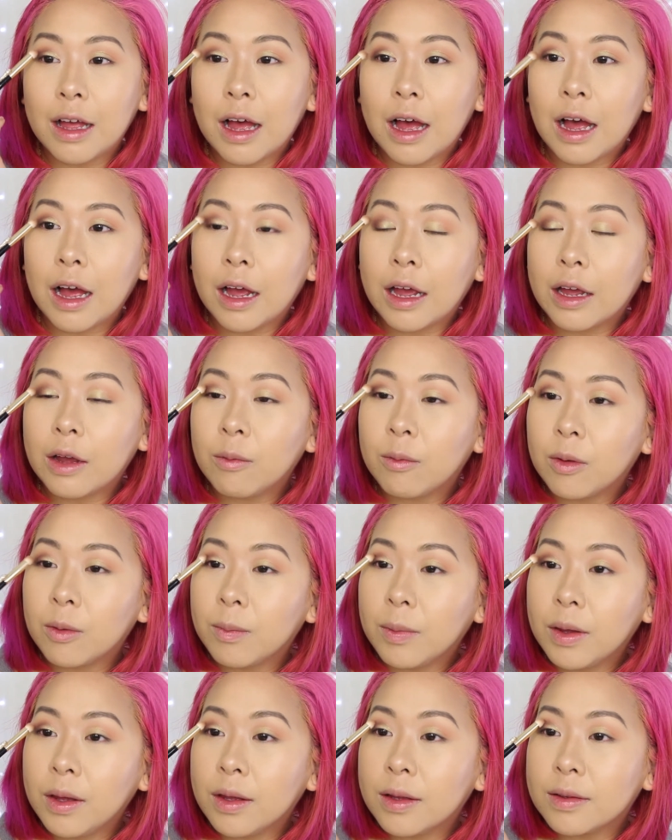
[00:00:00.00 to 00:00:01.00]
I will
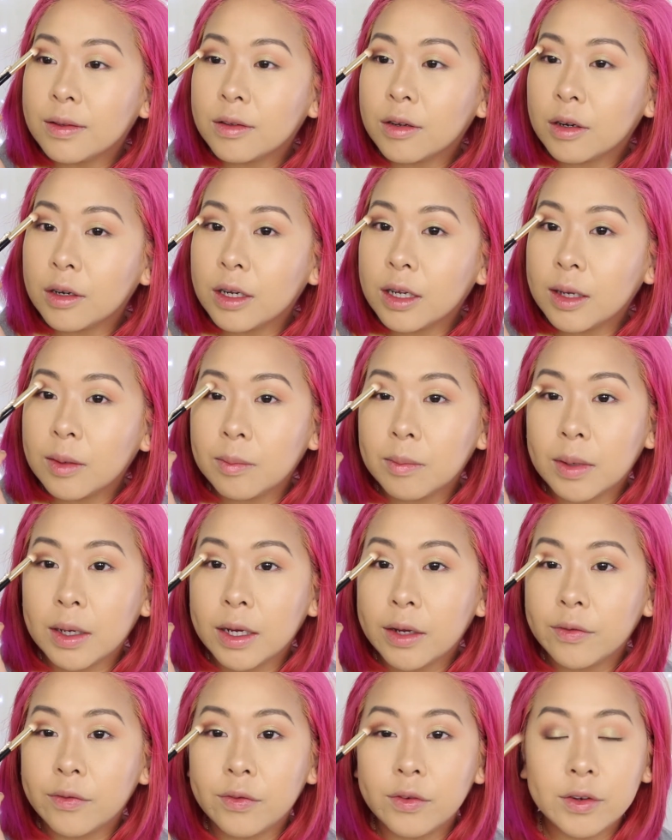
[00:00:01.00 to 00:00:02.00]
be starting
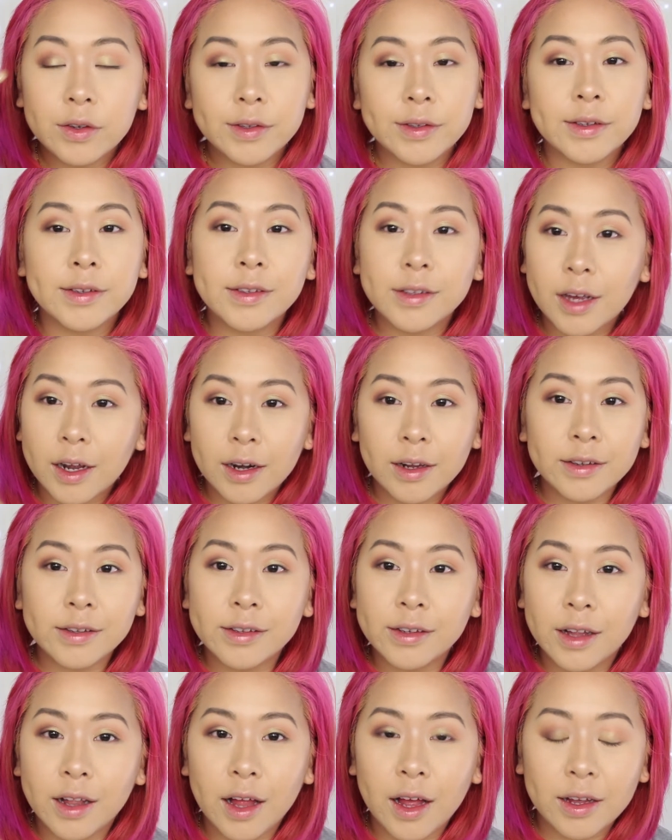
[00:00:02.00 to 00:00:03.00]
my first aesthetics
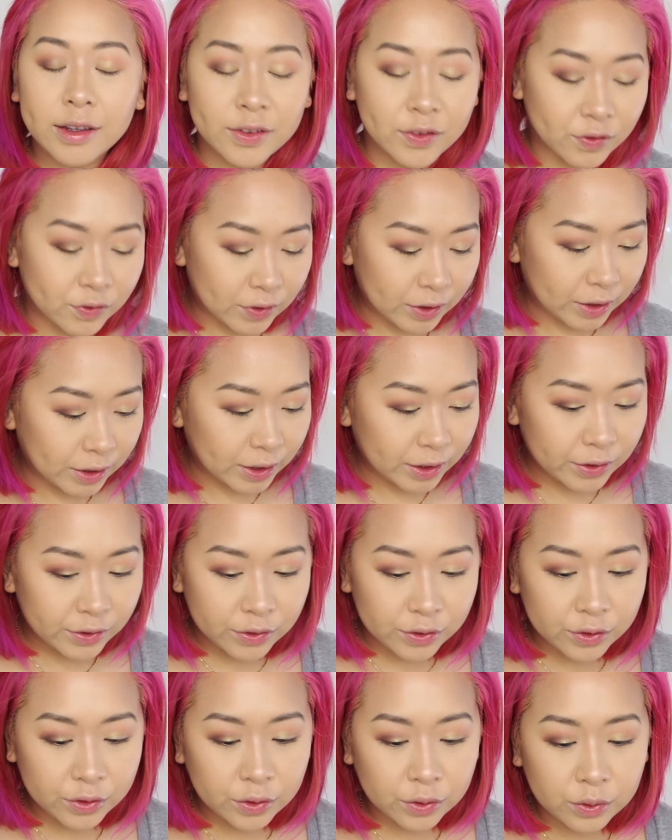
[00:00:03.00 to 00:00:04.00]
class very
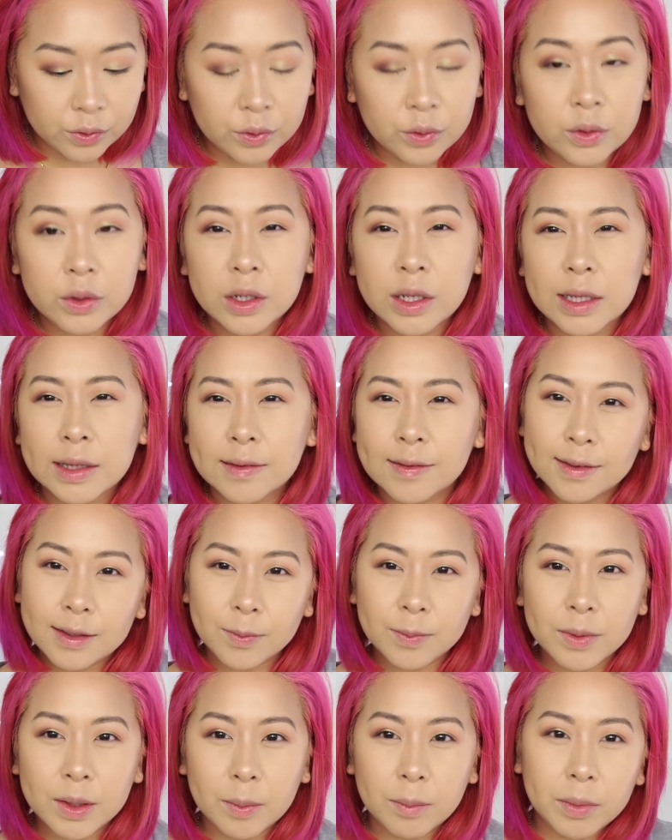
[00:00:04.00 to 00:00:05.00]
soon in
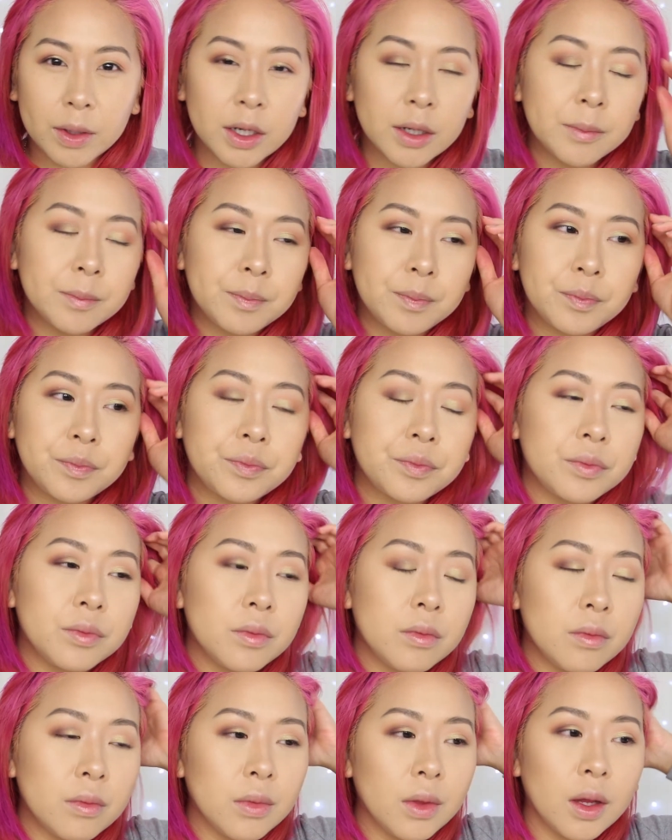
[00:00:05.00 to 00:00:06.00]
September.
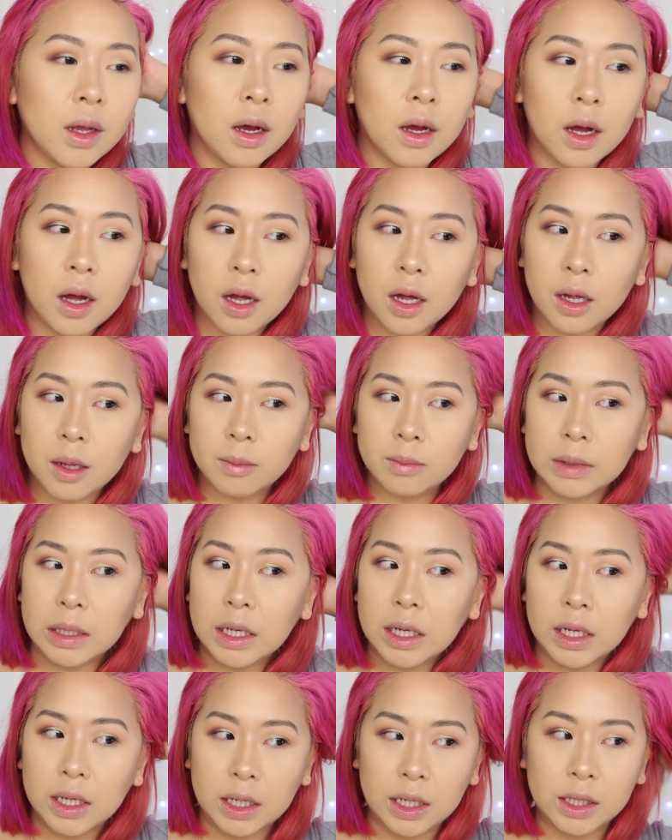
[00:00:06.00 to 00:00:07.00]
And
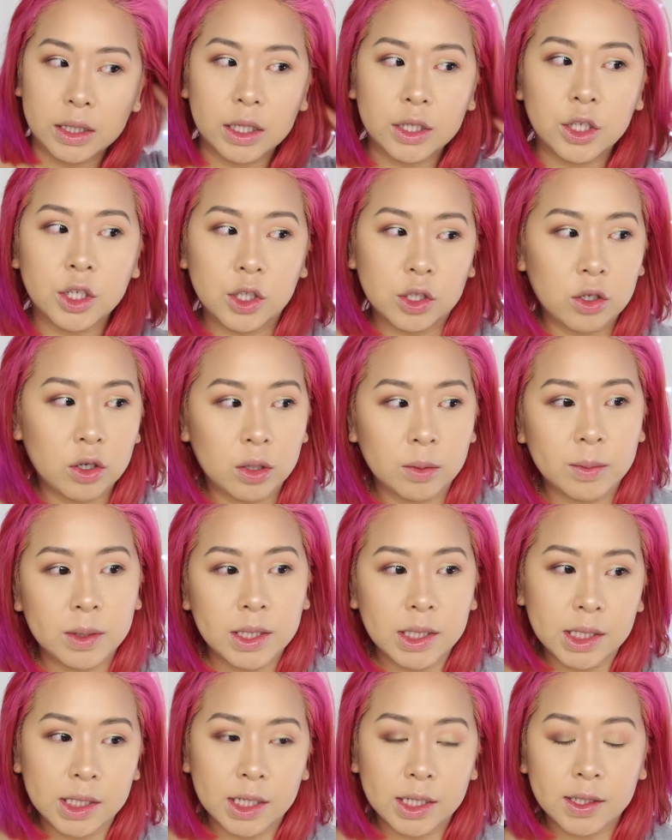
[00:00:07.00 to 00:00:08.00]
they just called me
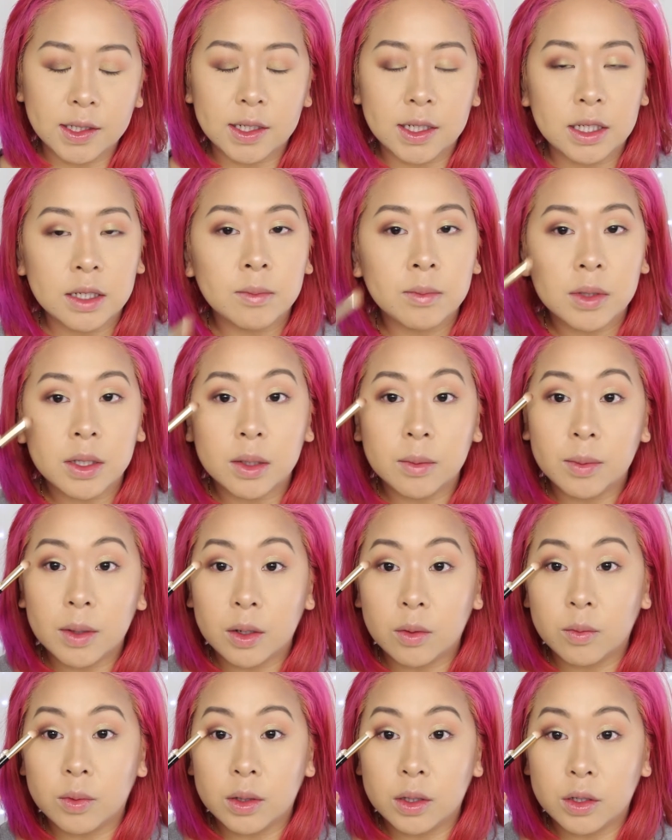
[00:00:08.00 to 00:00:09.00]
today telling me
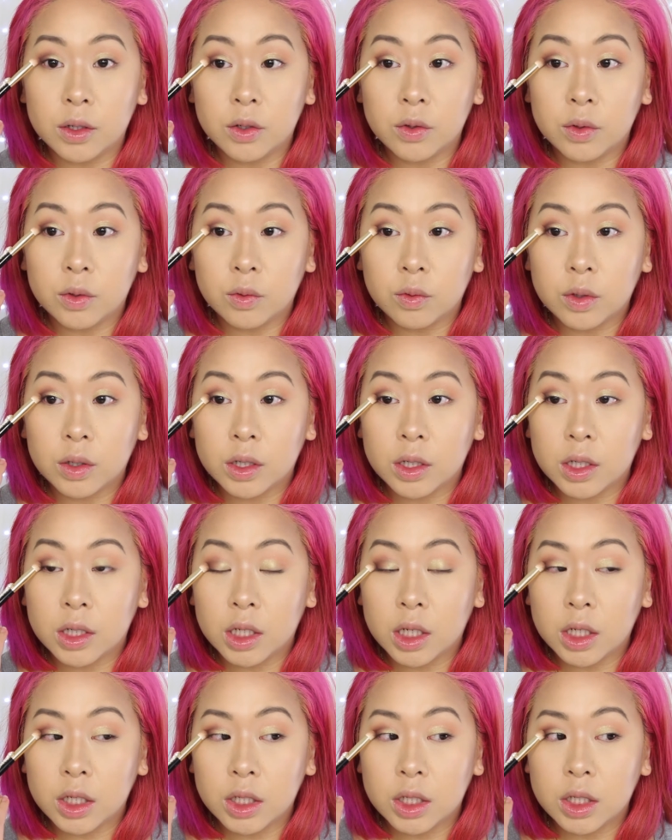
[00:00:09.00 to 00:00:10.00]
about when they're doing
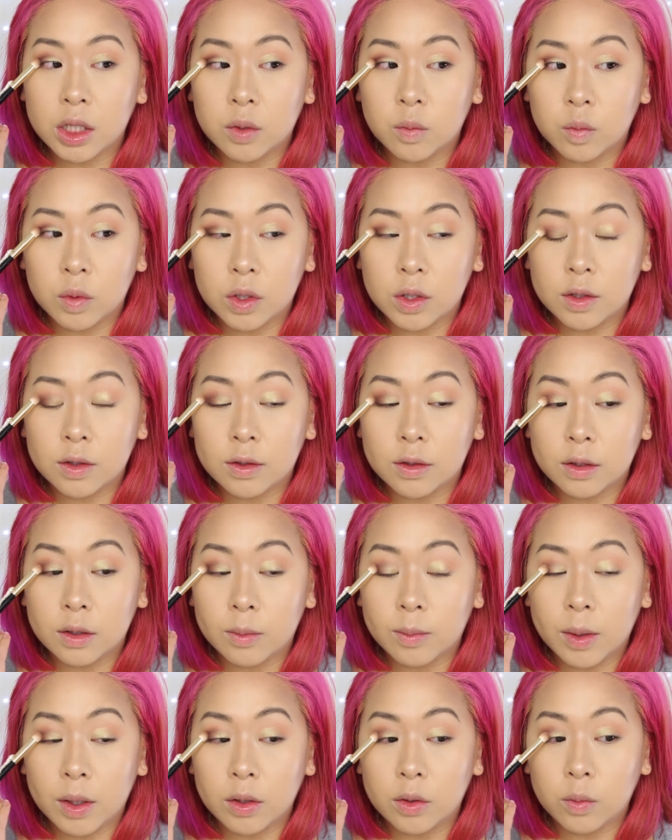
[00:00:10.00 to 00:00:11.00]
orientation, which is in
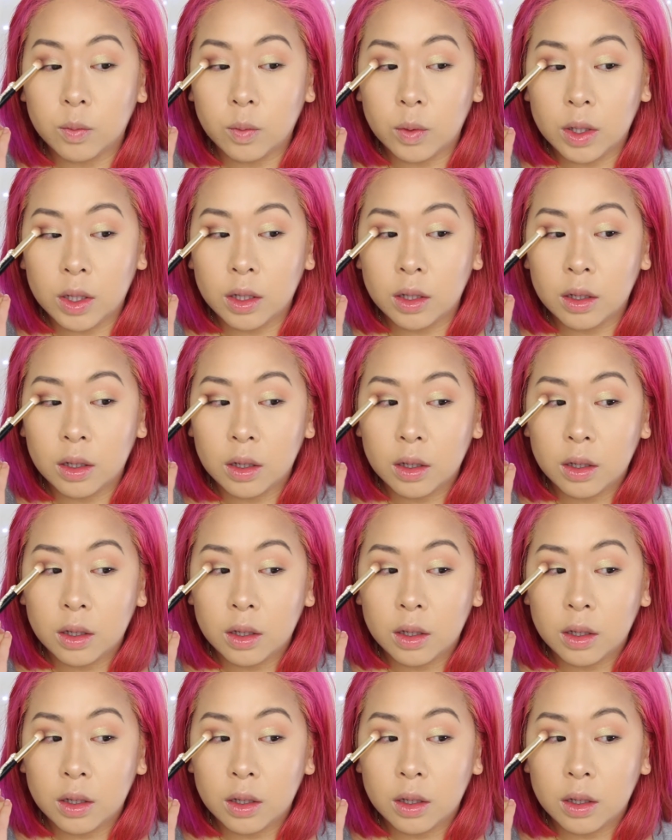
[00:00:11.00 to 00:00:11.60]
about a week.